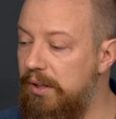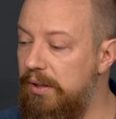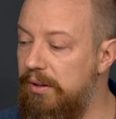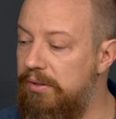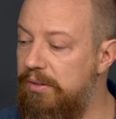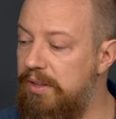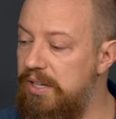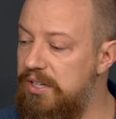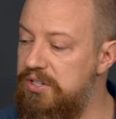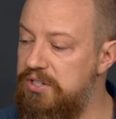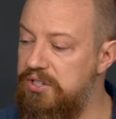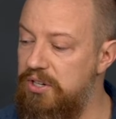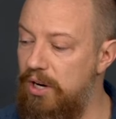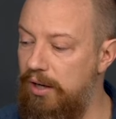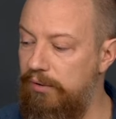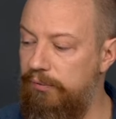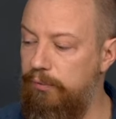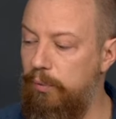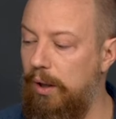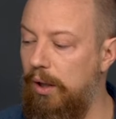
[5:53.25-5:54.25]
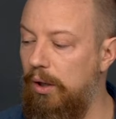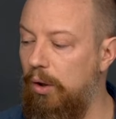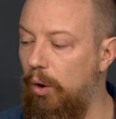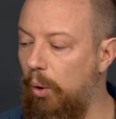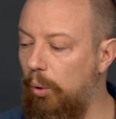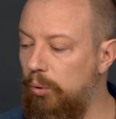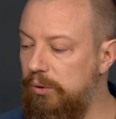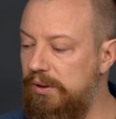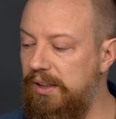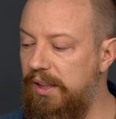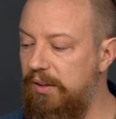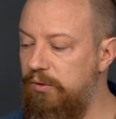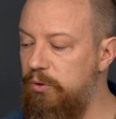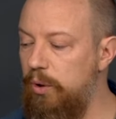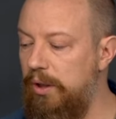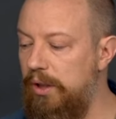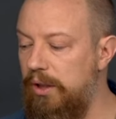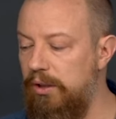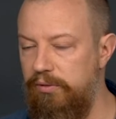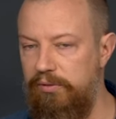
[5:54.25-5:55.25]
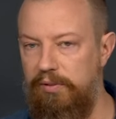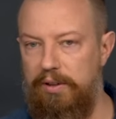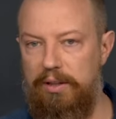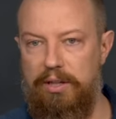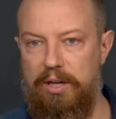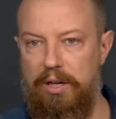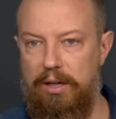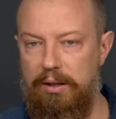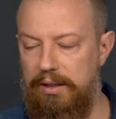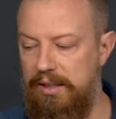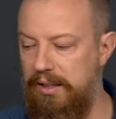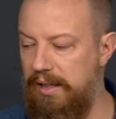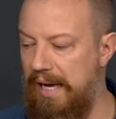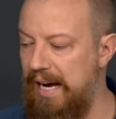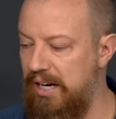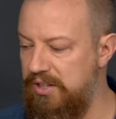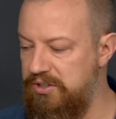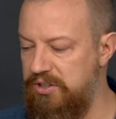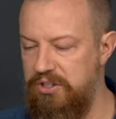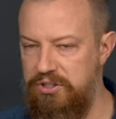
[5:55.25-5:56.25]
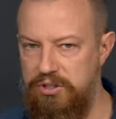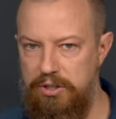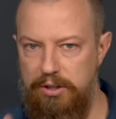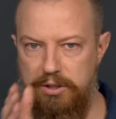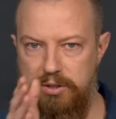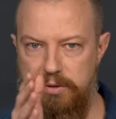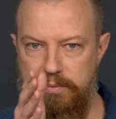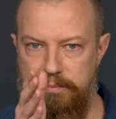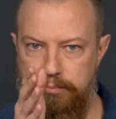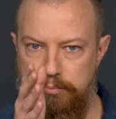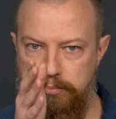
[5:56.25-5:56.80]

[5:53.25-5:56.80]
this software only gives you interface uh, access to